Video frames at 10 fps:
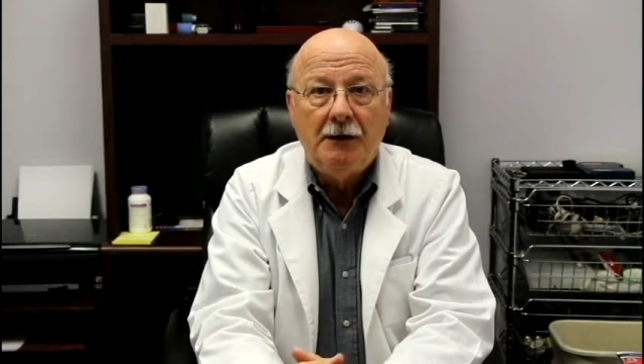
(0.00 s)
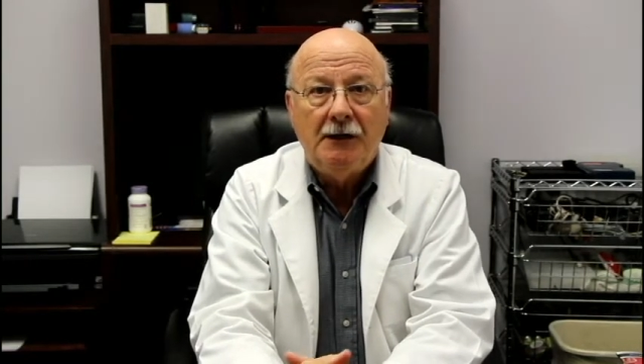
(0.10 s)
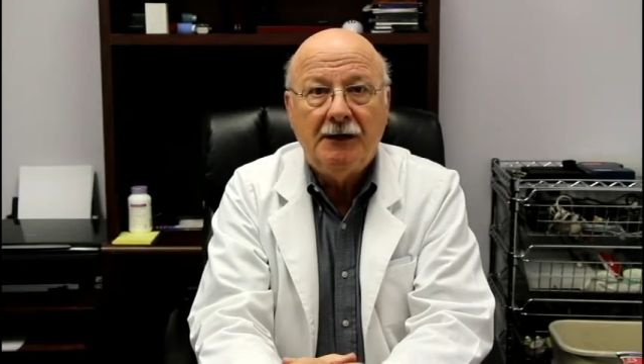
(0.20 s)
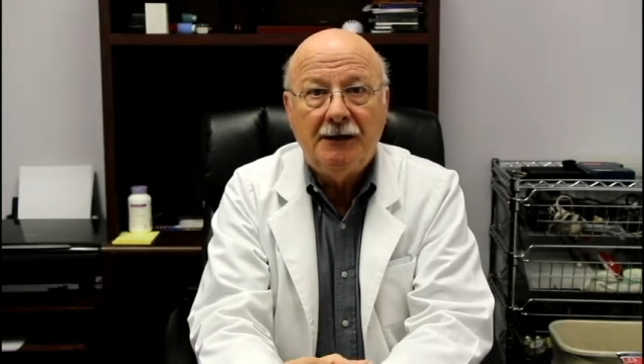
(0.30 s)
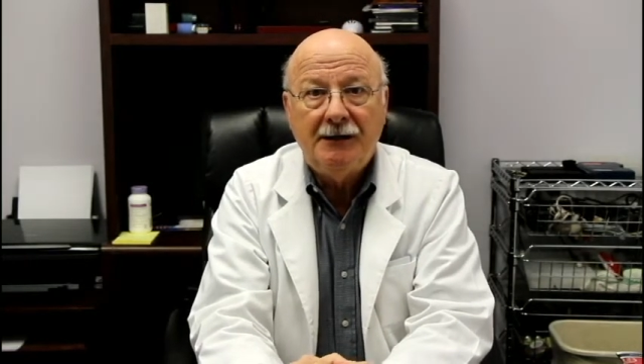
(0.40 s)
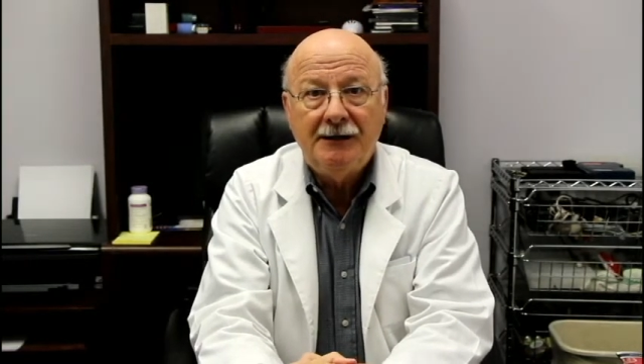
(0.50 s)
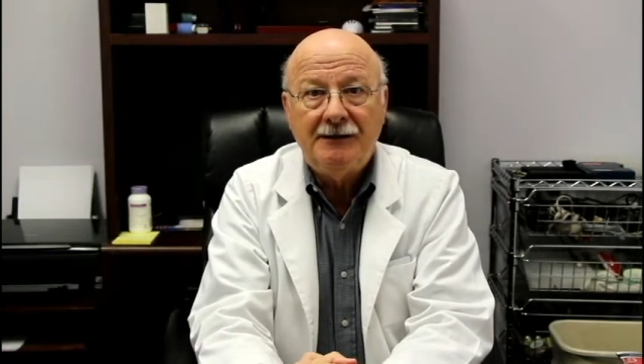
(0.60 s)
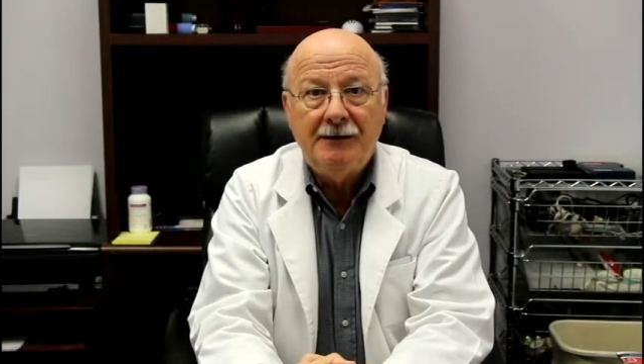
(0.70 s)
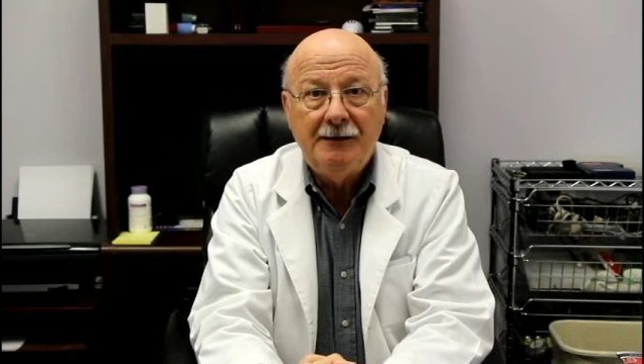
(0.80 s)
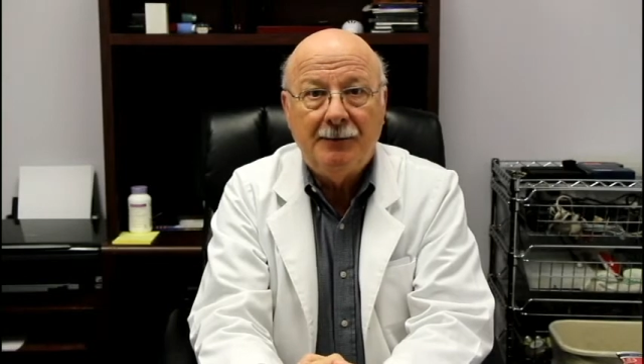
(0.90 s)

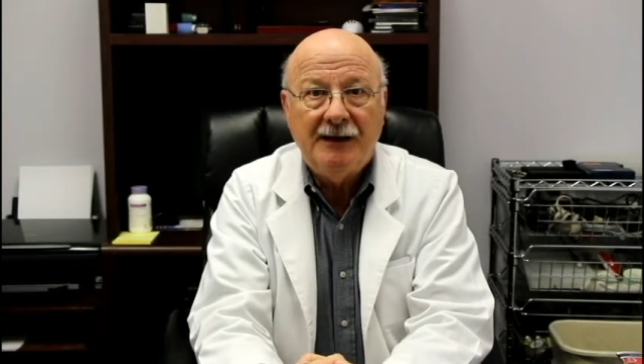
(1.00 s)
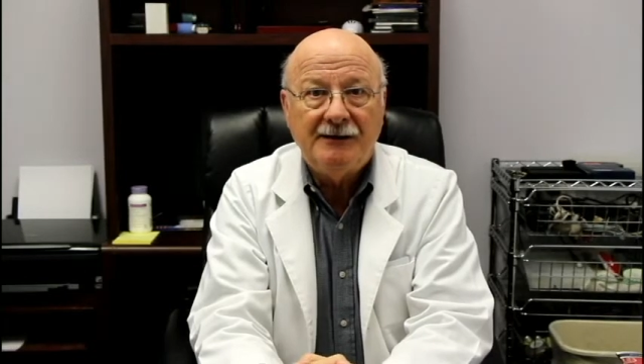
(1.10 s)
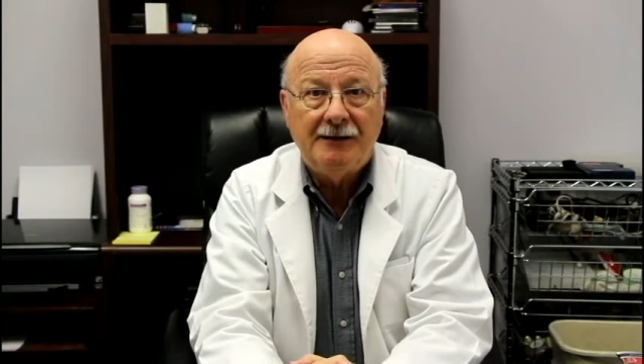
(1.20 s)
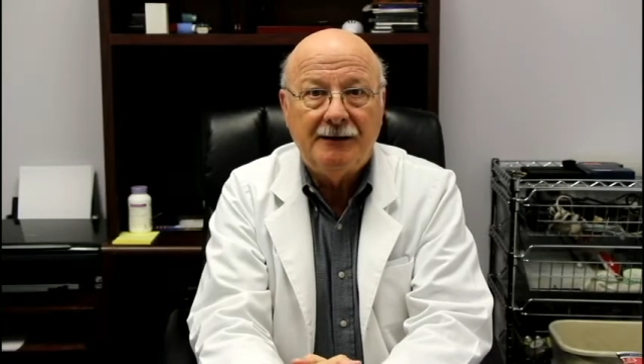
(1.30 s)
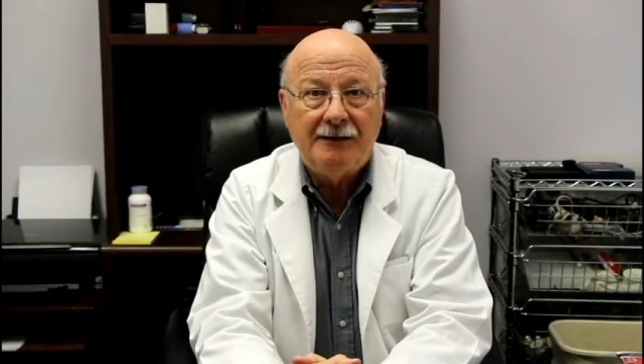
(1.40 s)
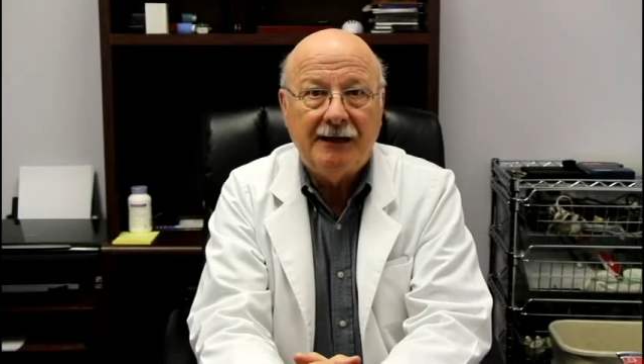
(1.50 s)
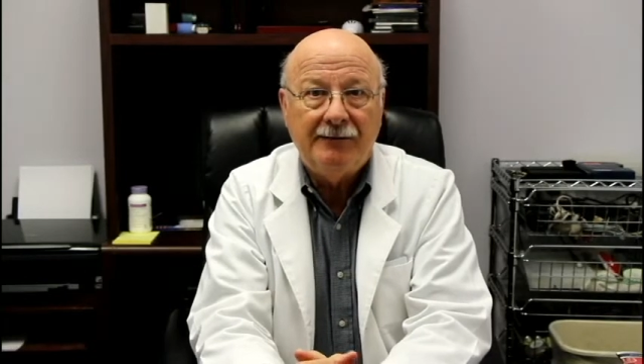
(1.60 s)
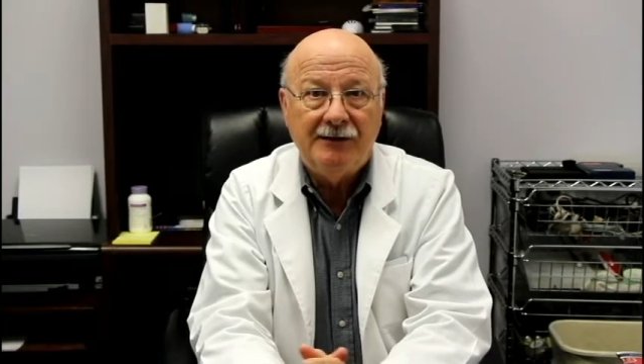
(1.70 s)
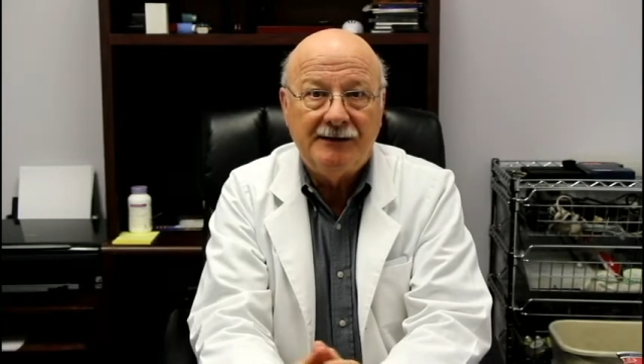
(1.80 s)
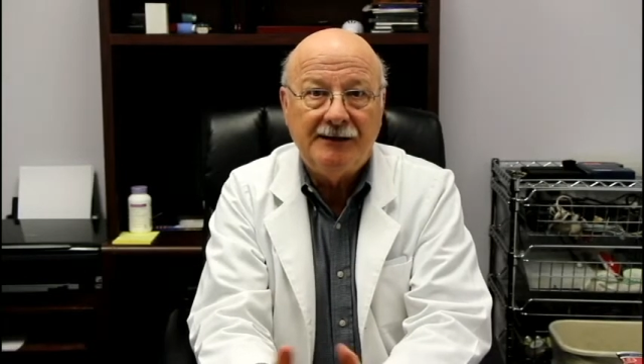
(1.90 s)
That makes it kind
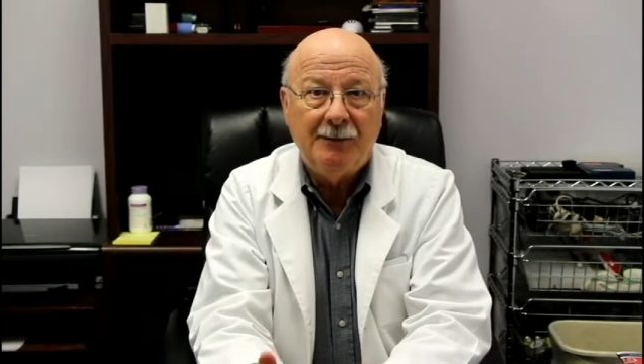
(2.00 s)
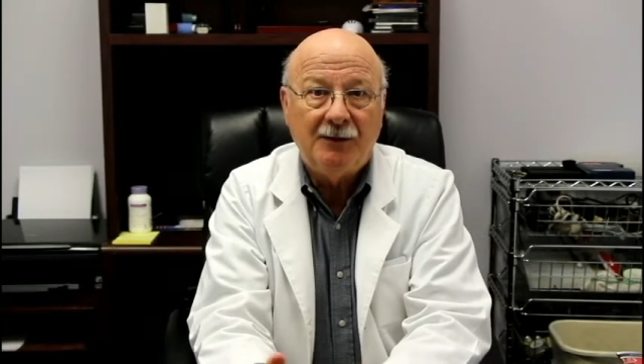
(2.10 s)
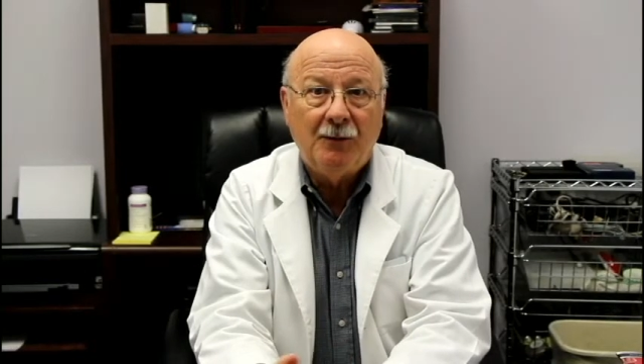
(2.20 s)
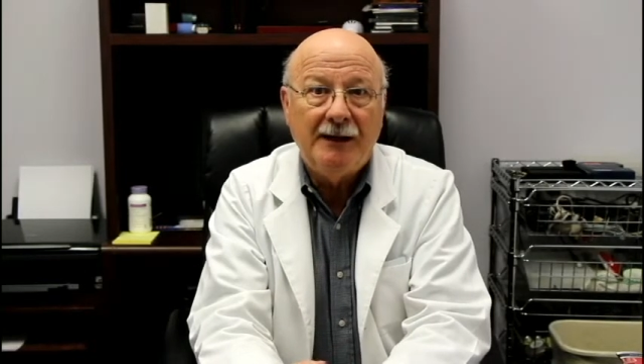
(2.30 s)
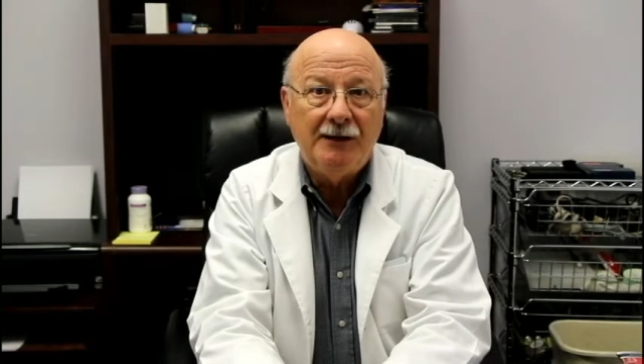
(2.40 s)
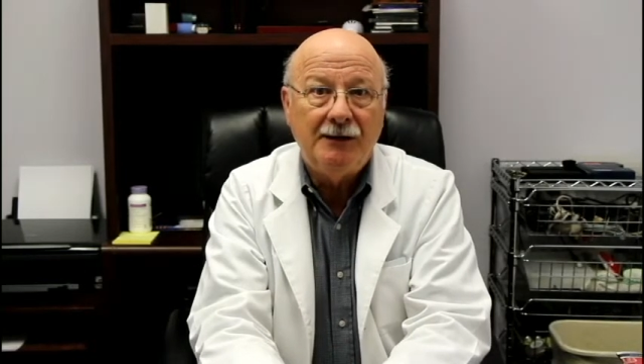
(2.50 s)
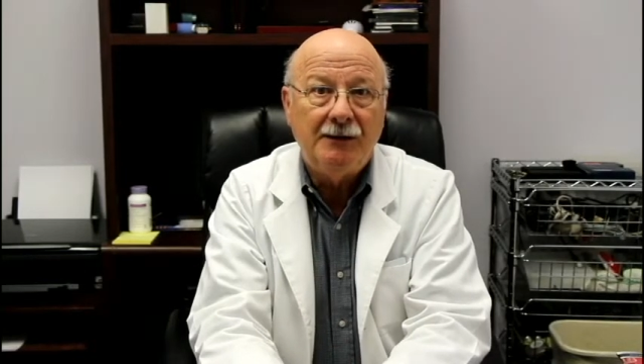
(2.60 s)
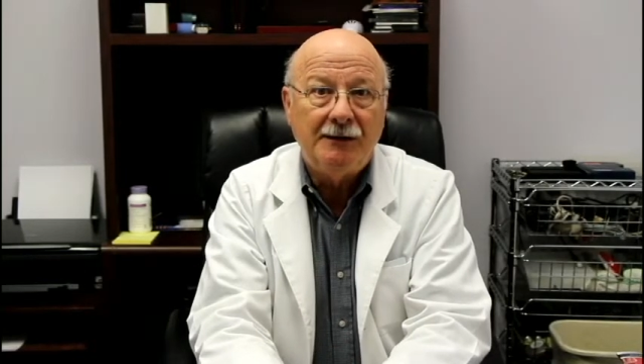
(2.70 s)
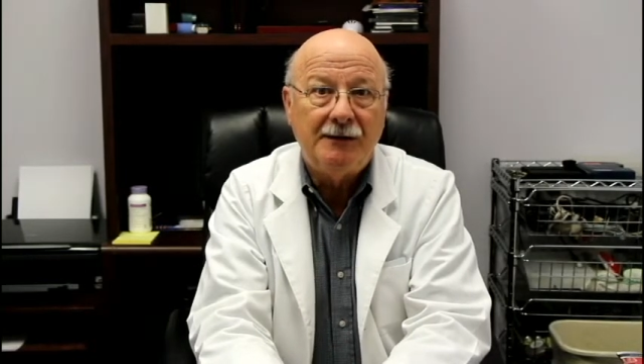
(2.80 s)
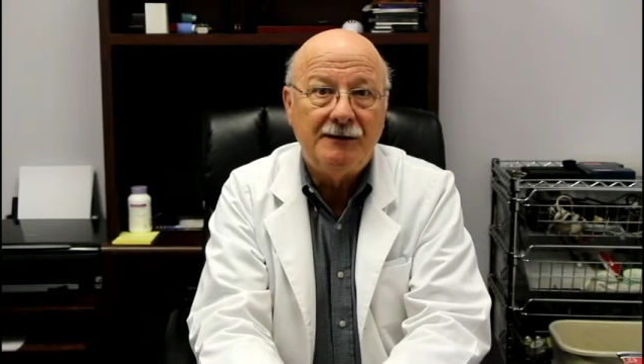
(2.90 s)
of a simpler way to
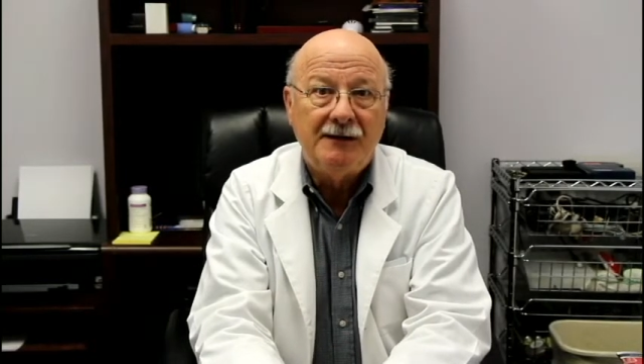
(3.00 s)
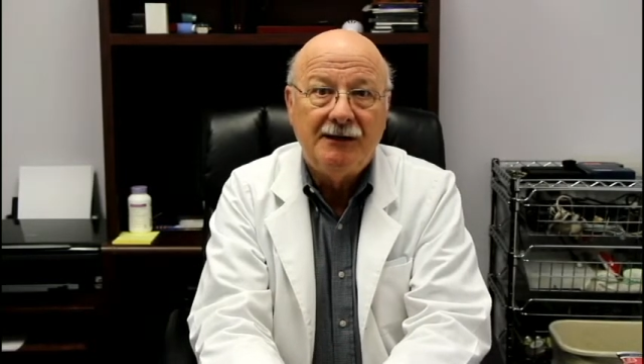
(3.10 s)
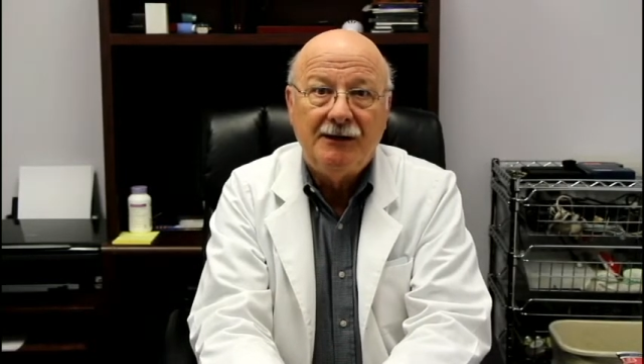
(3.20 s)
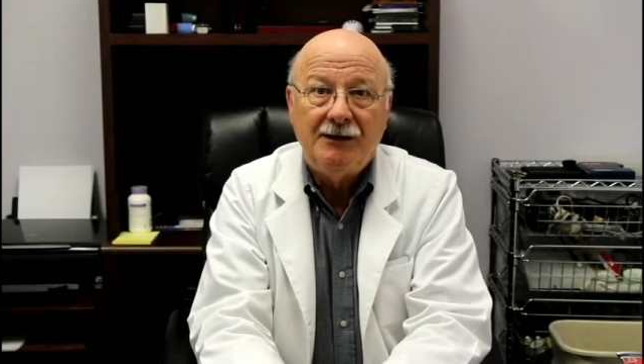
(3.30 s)
do it, because